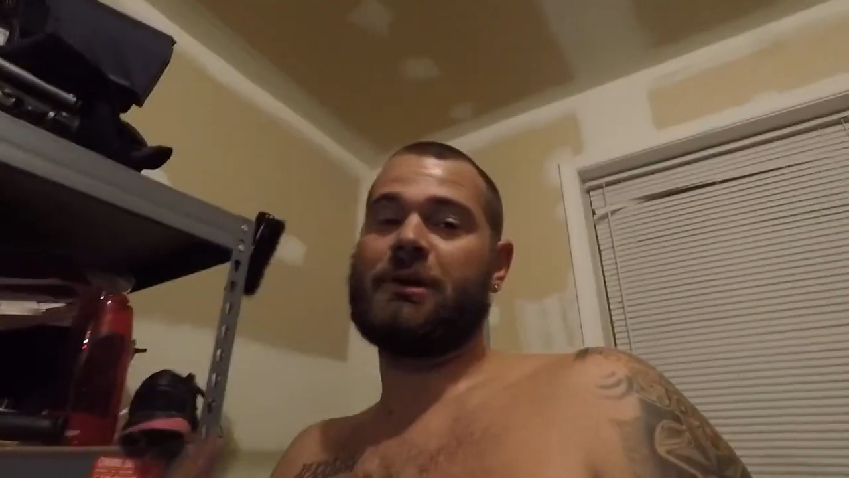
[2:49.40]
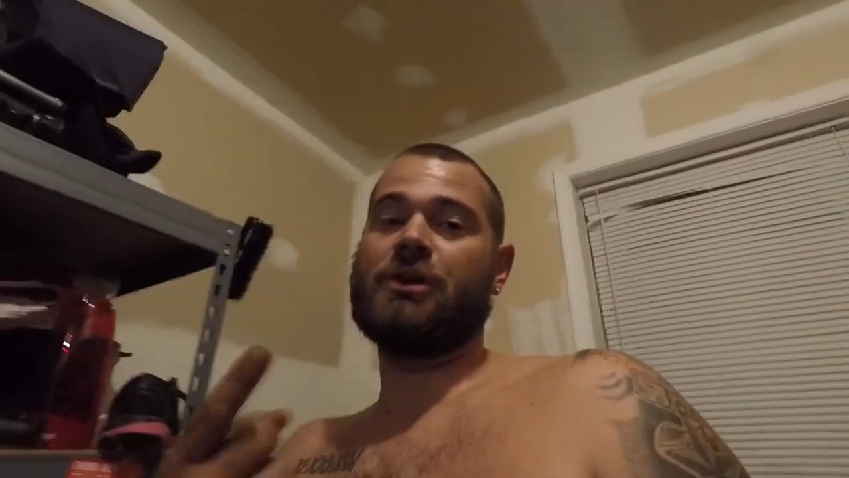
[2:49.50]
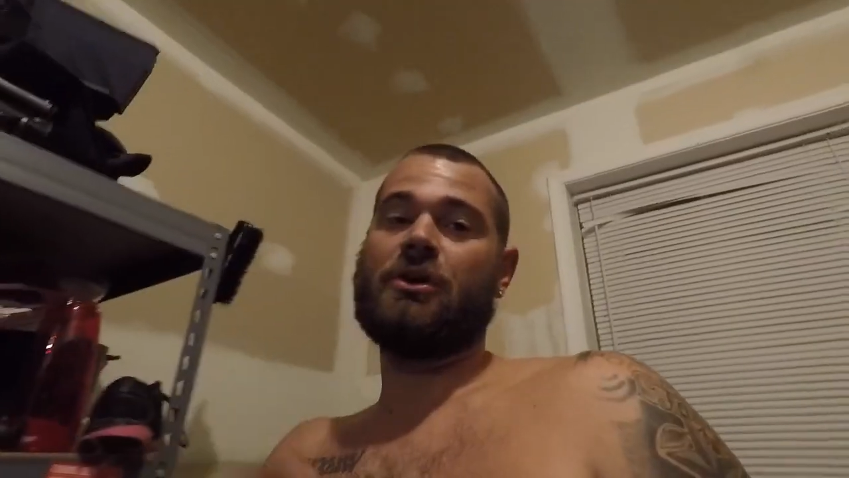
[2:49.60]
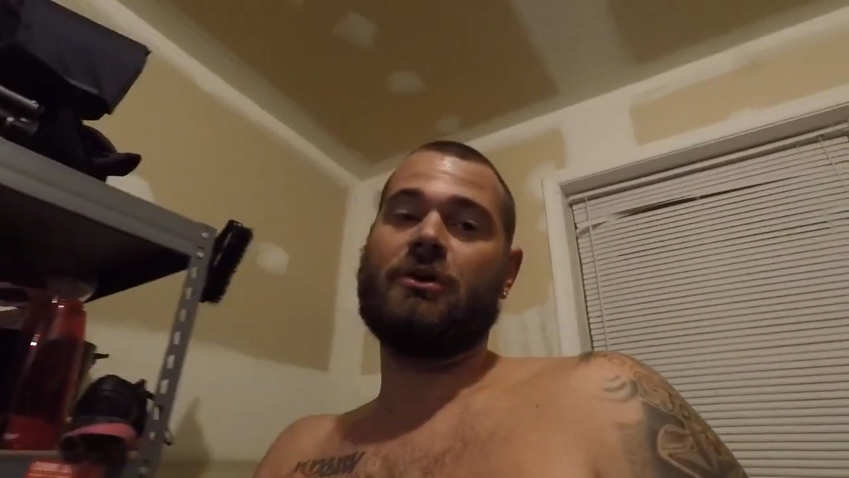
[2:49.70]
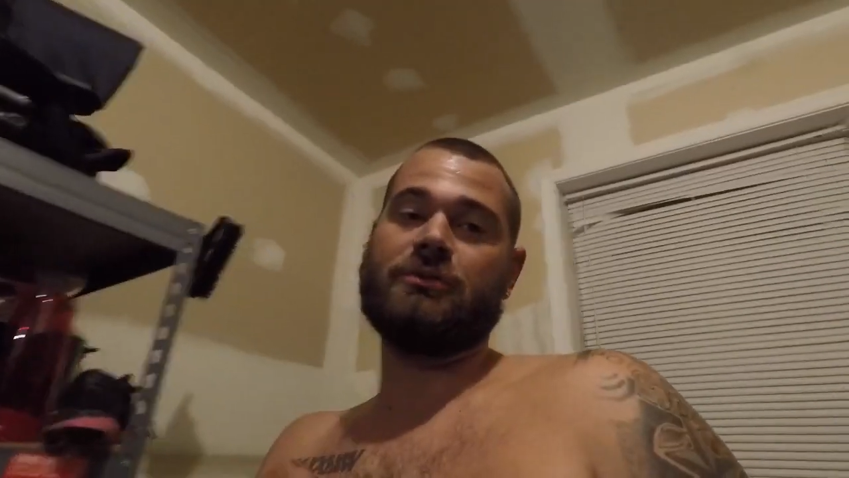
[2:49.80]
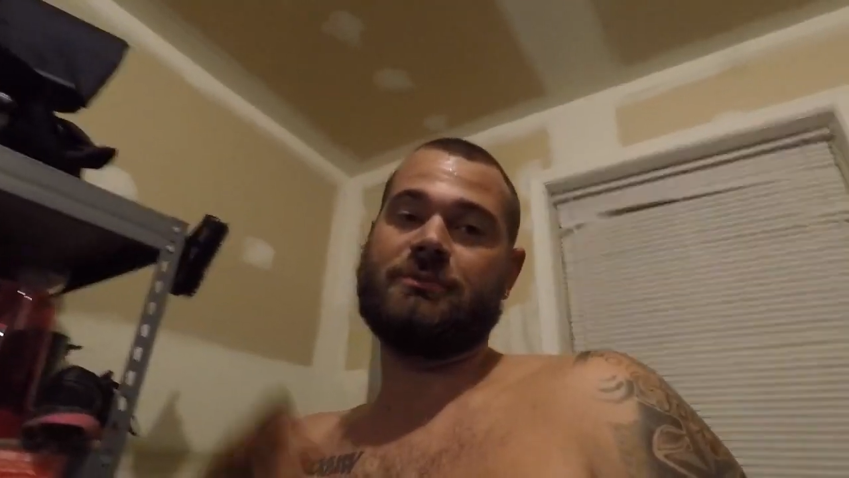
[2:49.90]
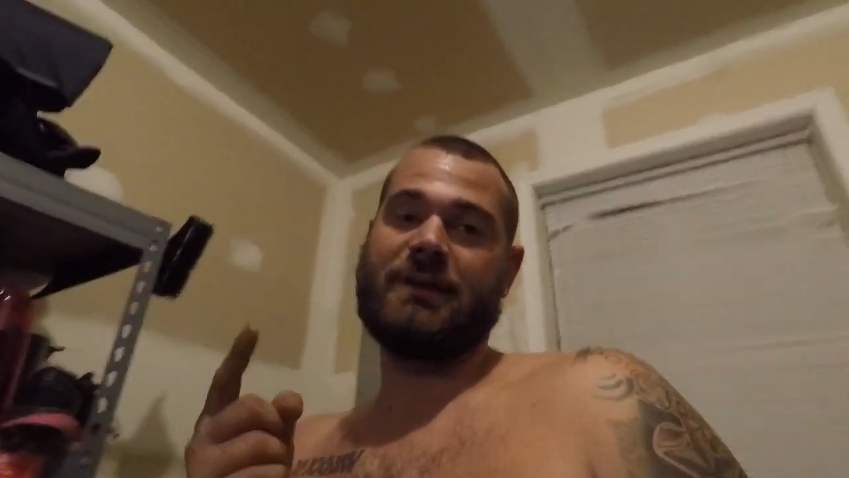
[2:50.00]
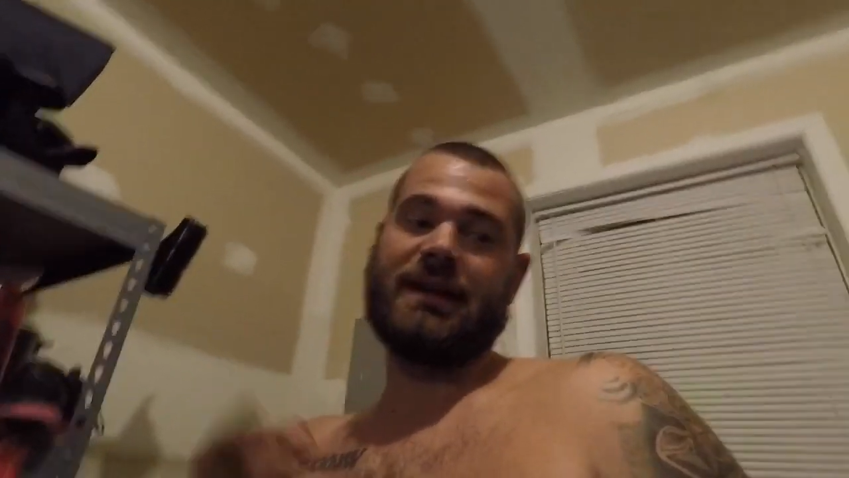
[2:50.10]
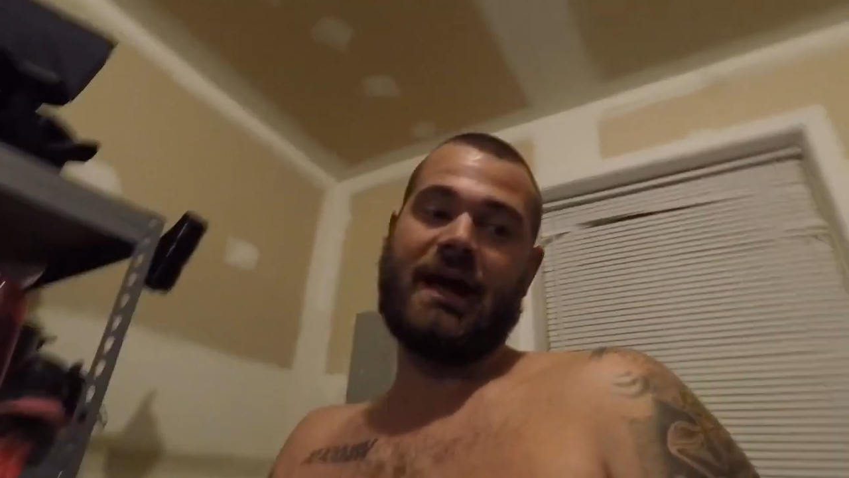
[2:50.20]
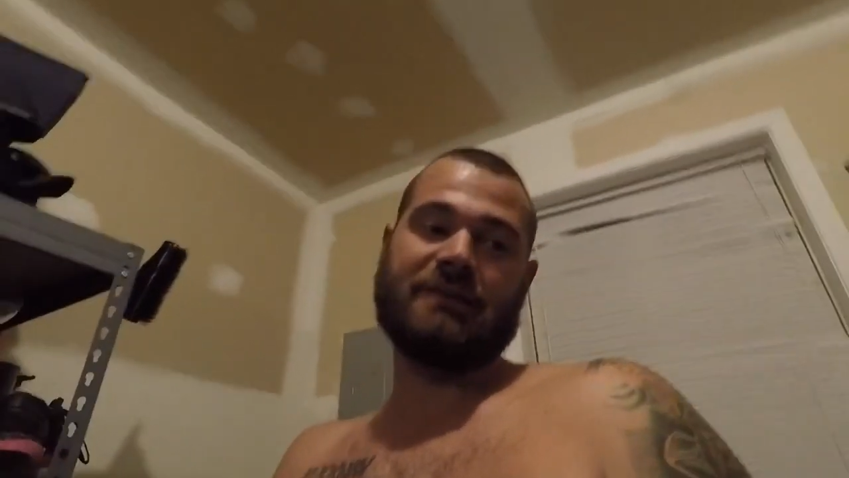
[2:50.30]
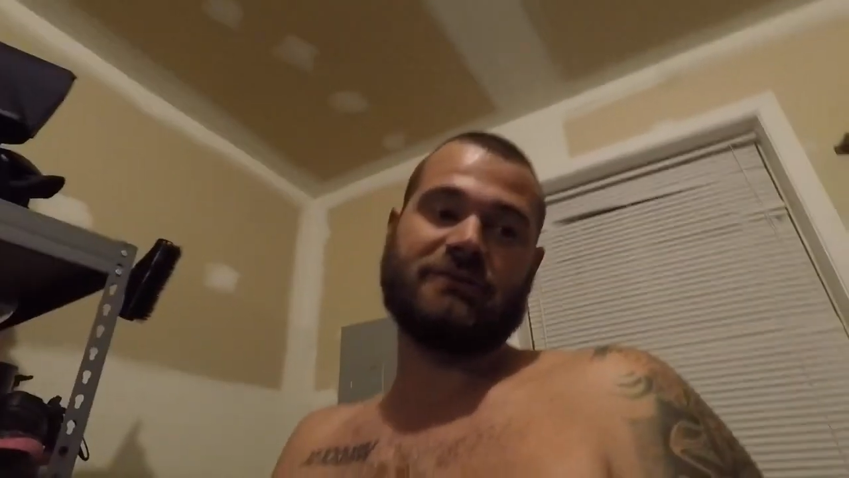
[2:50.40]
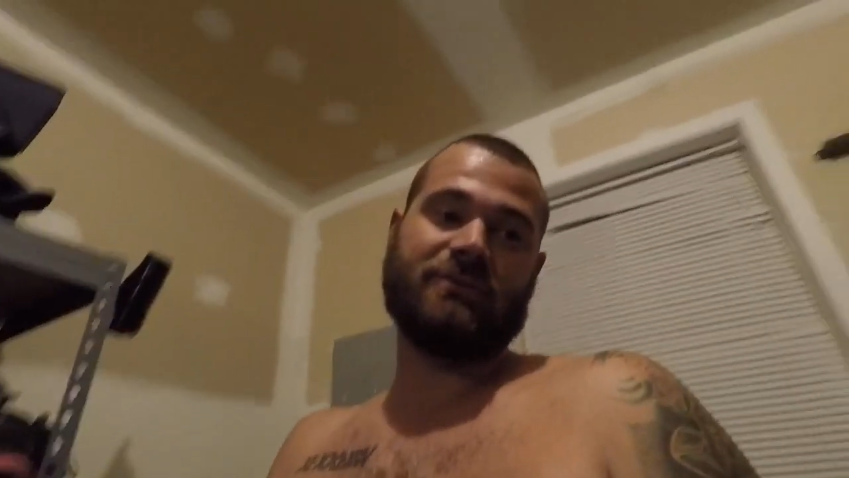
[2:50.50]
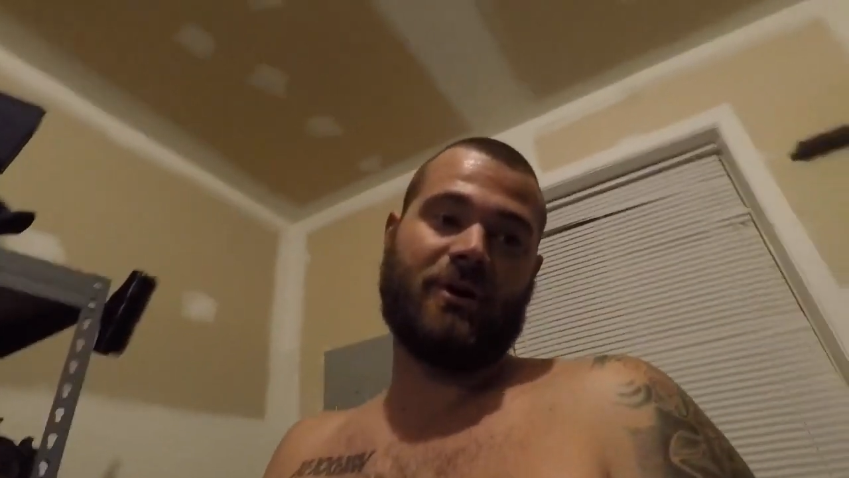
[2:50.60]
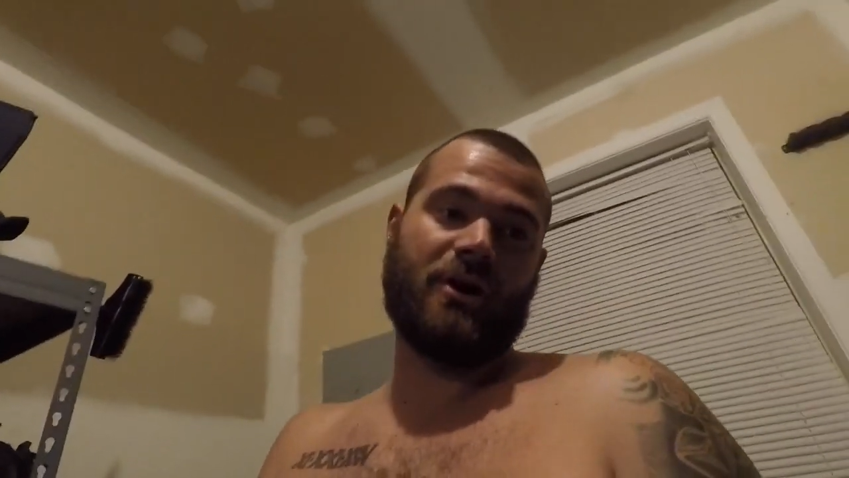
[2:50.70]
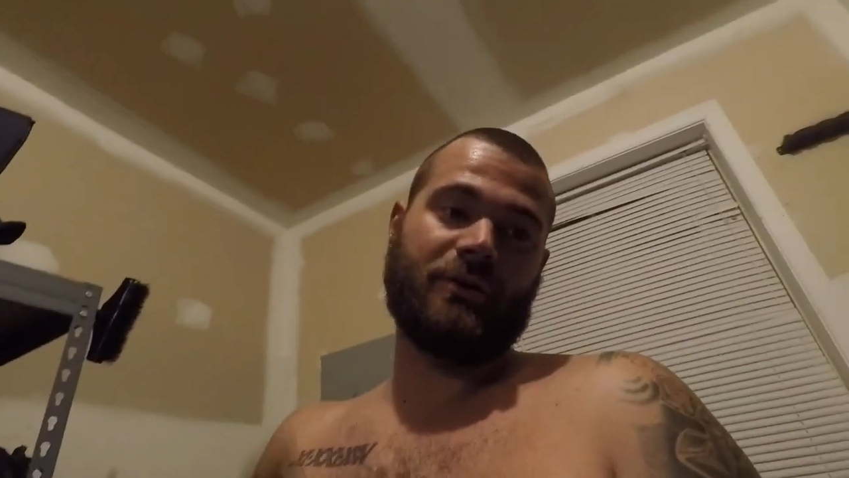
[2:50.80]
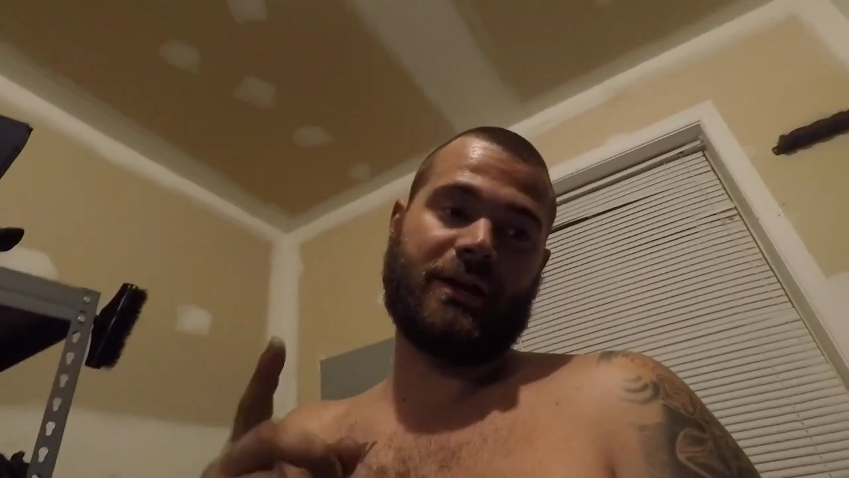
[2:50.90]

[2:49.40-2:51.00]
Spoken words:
go to my dad's tomorrow,